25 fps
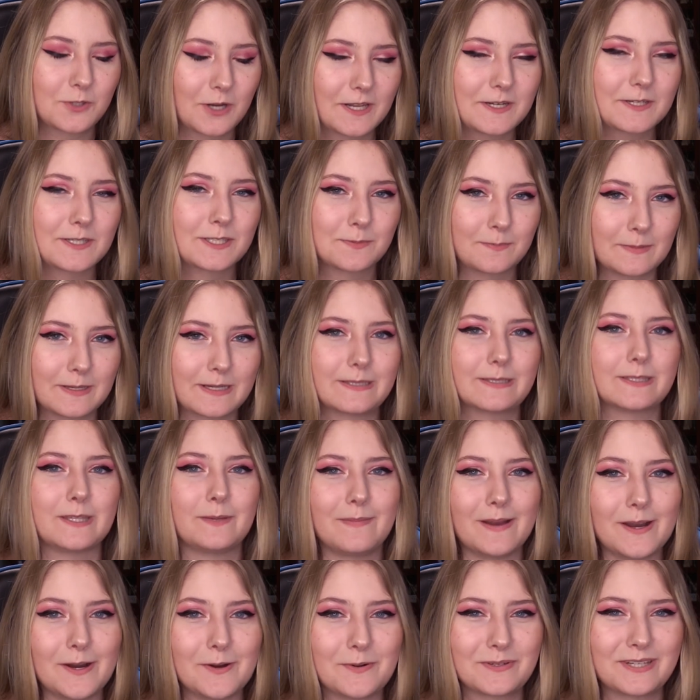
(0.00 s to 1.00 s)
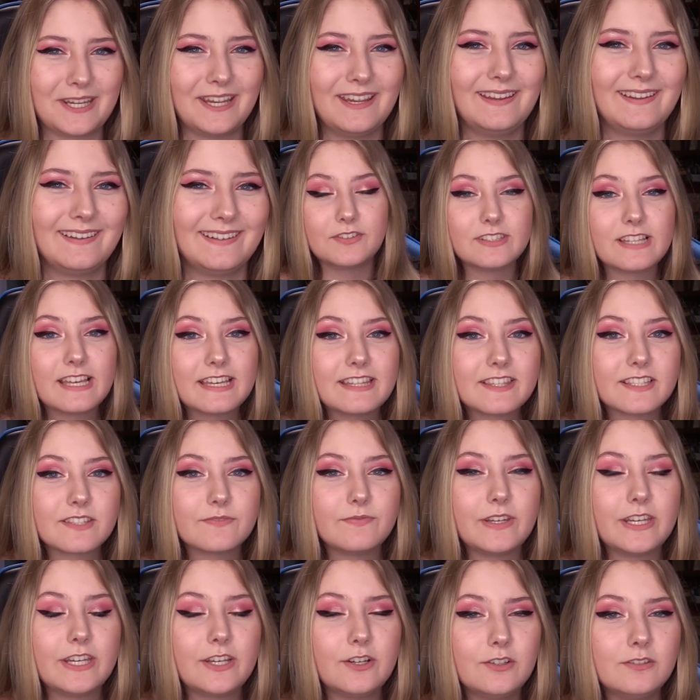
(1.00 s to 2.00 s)
try to space them out. If you like
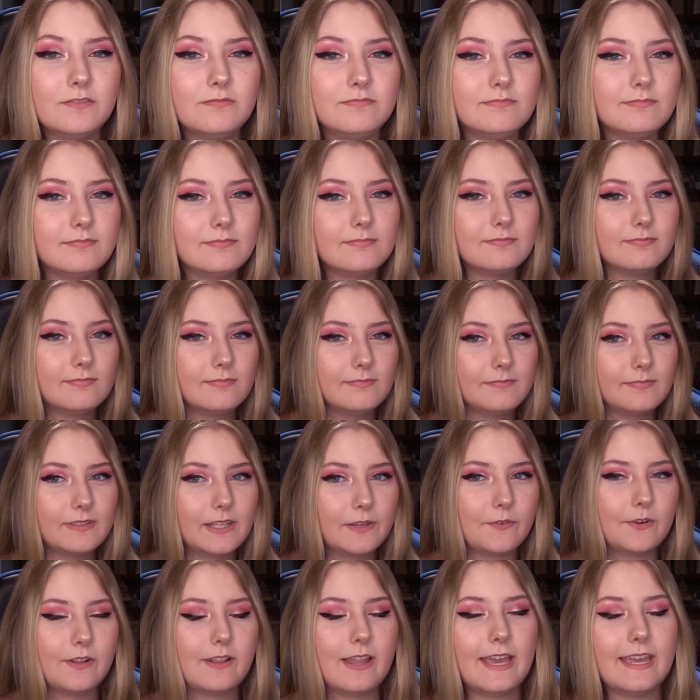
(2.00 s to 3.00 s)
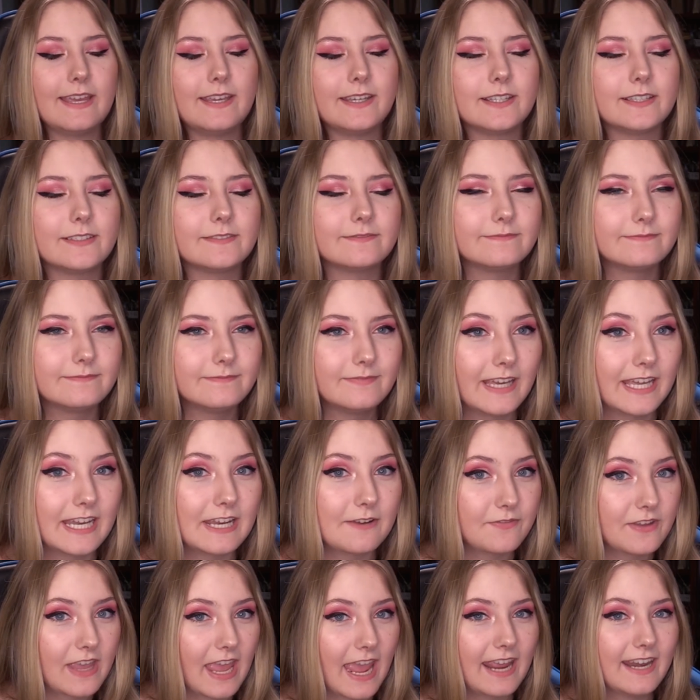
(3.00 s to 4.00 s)
this video, give it a like.
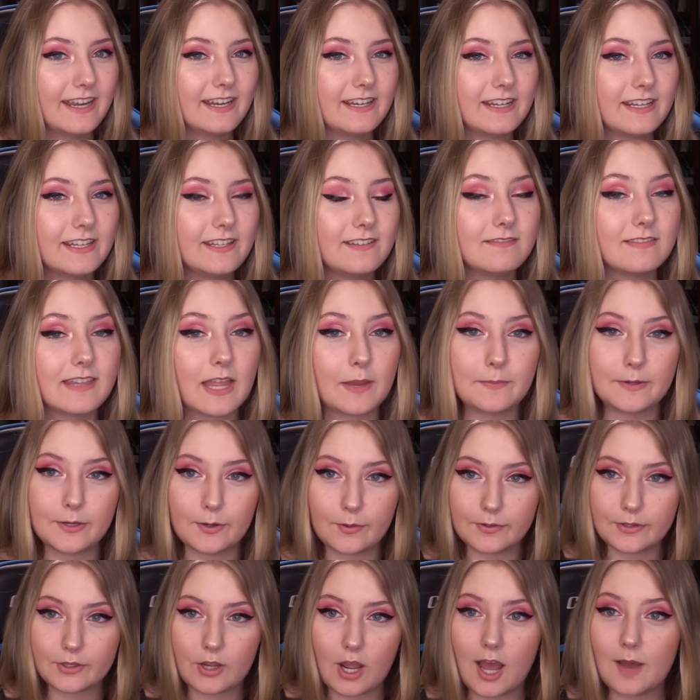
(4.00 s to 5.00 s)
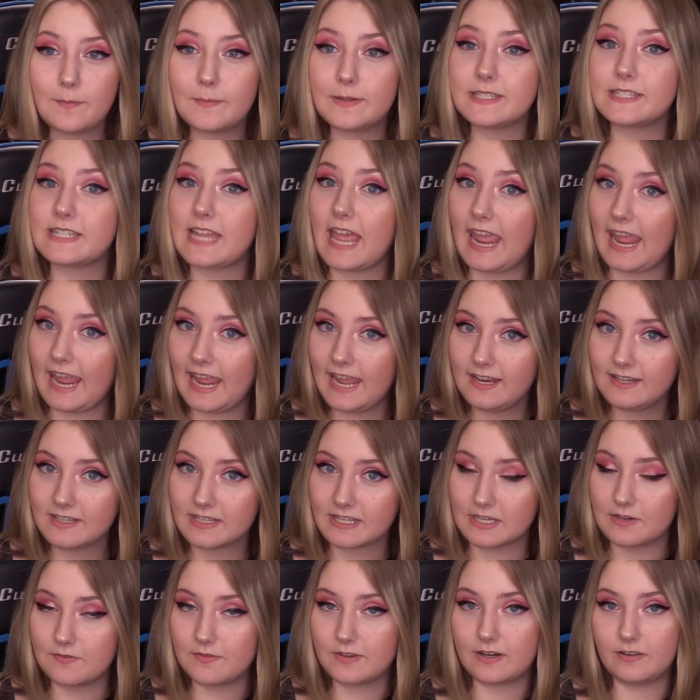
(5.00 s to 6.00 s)
And if you hated it, let me know in the comments and
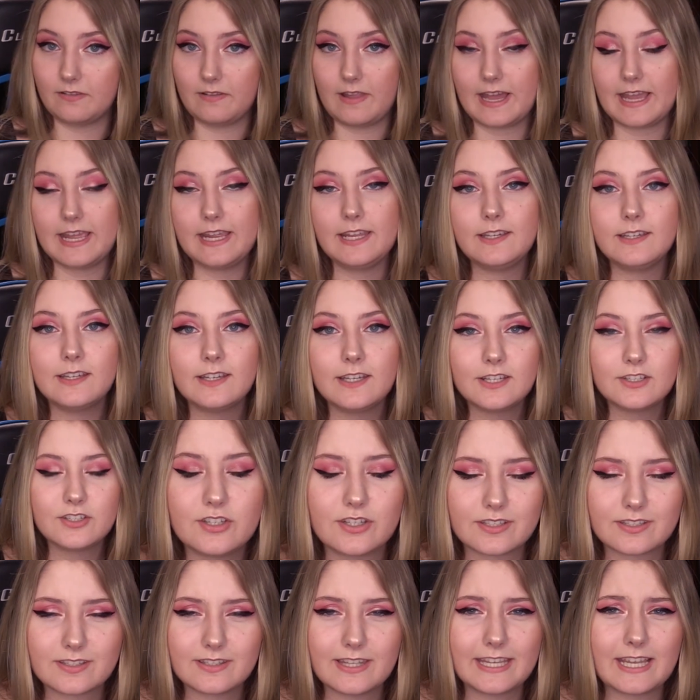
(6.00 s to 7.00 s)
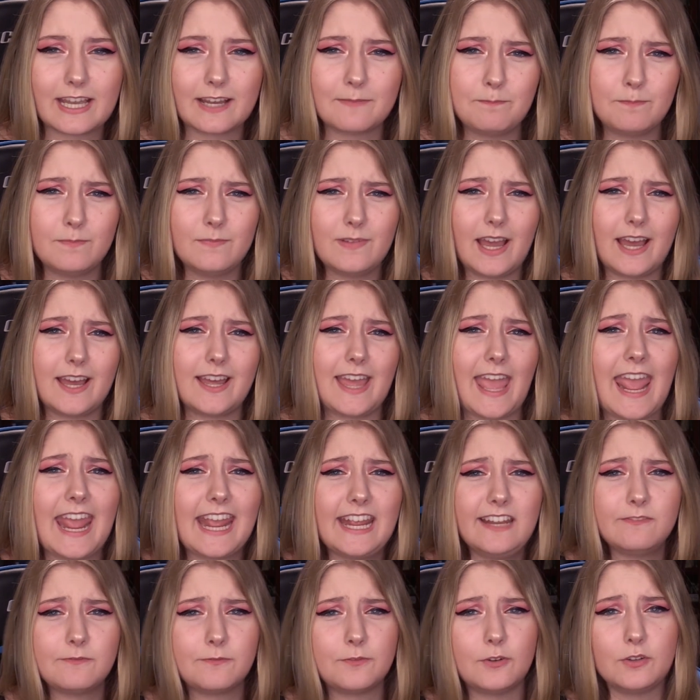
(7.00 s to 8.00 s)
give it a like. Just like a
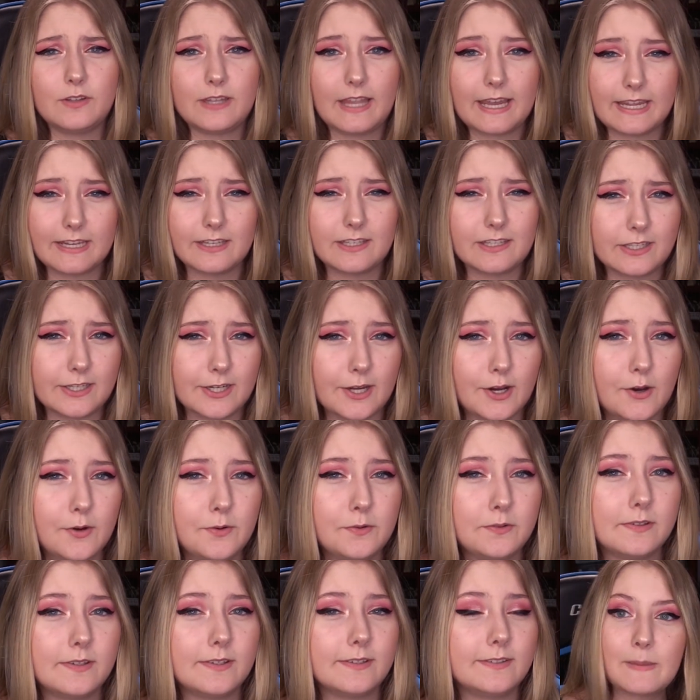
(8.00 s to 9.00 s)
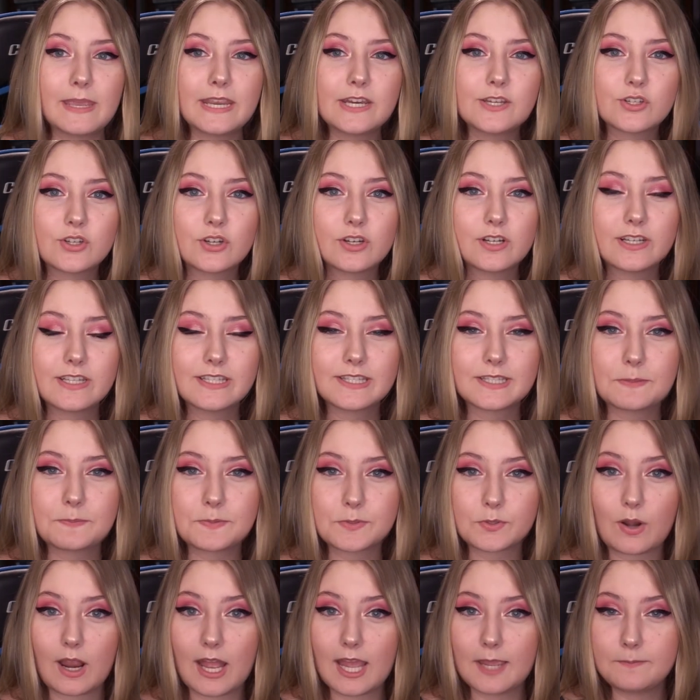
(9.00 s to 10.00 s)
hateful like, you know? Make sure to
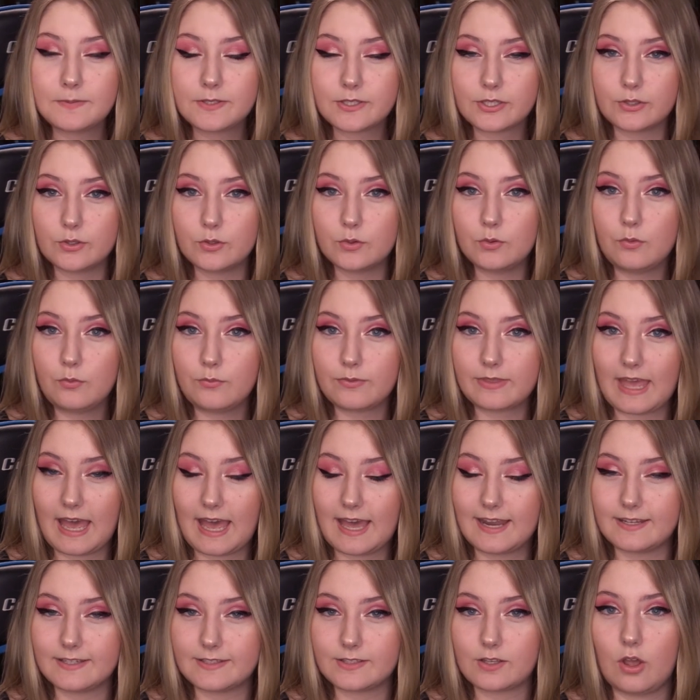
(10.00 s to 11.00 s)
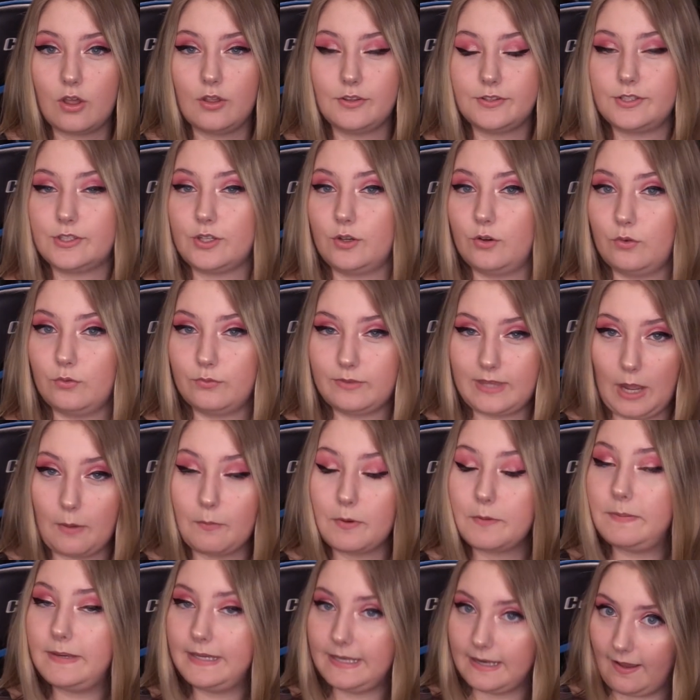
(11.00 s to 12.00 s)
subscribe too. That
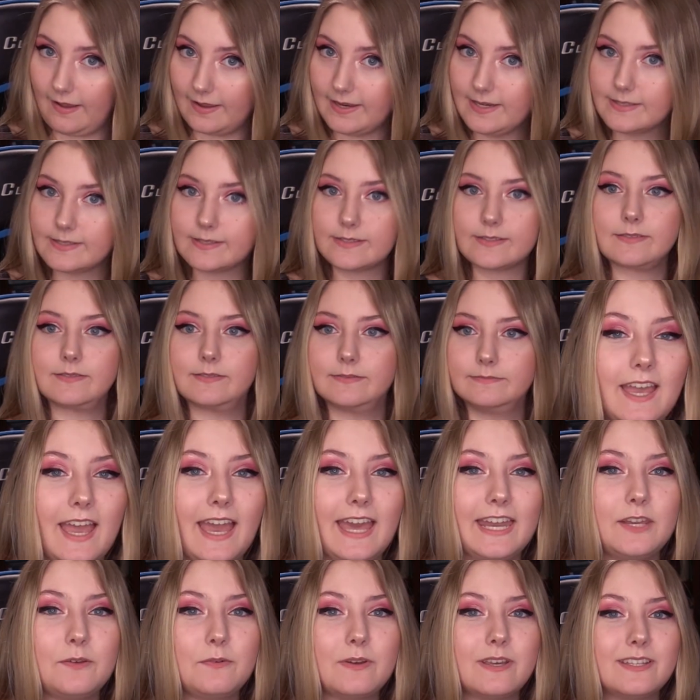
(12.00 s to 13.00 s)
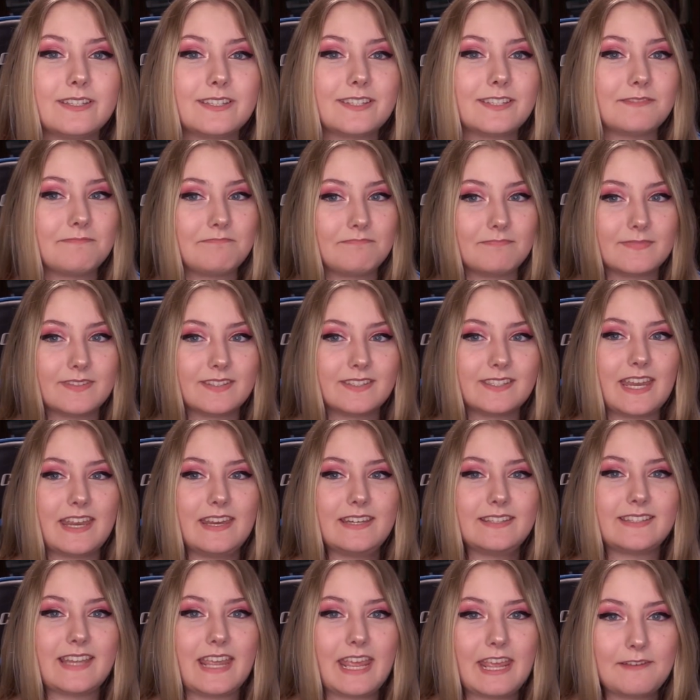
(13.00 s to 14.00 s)
would be nice. Anyways,
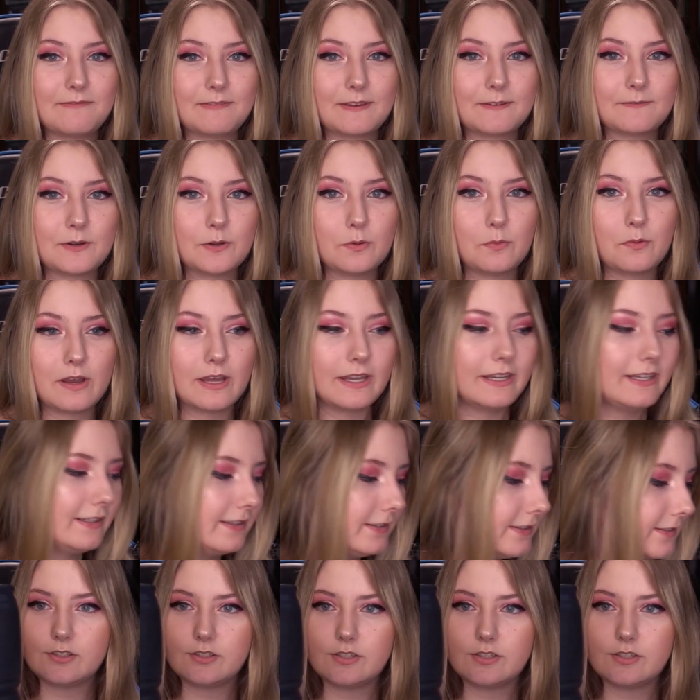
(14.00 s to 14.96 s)
stay safe, everyone.